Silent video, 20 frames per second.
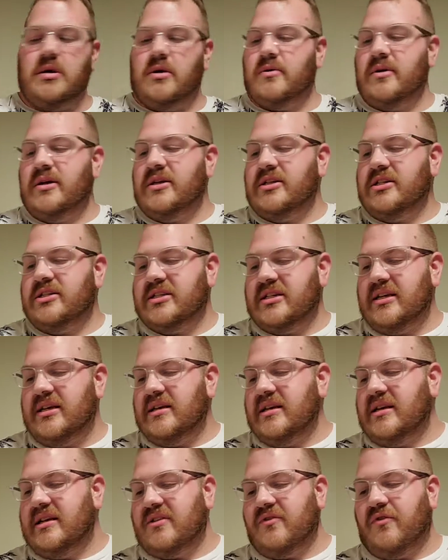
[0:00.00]
I don't know.
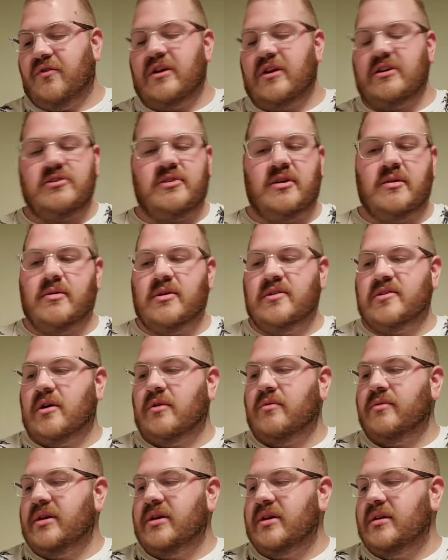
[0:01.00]
It gets frustrating
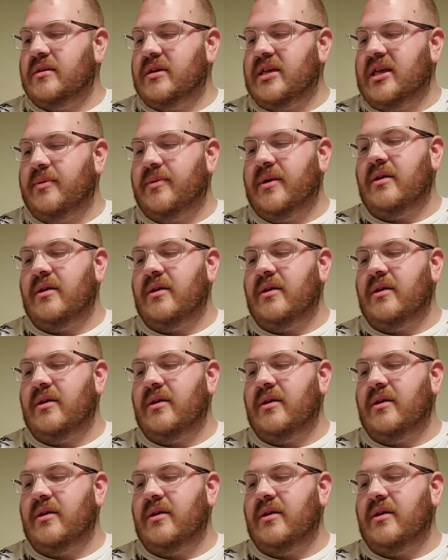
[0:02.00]
because all we